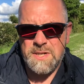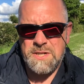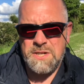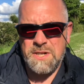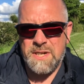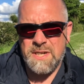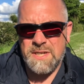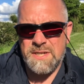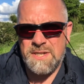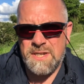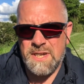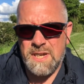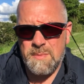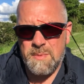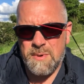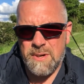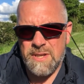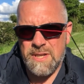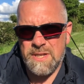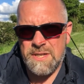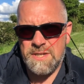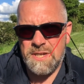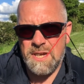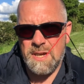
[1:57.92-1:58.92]
you can see by
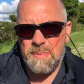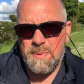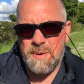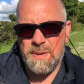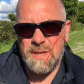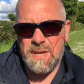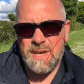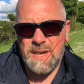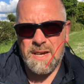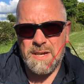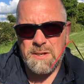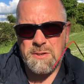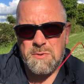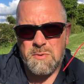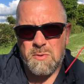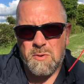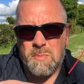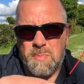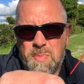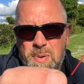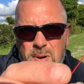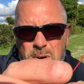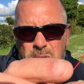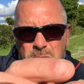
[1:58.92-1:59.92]
the tip of the
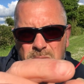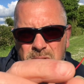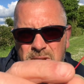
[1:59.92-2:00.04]
actual pole,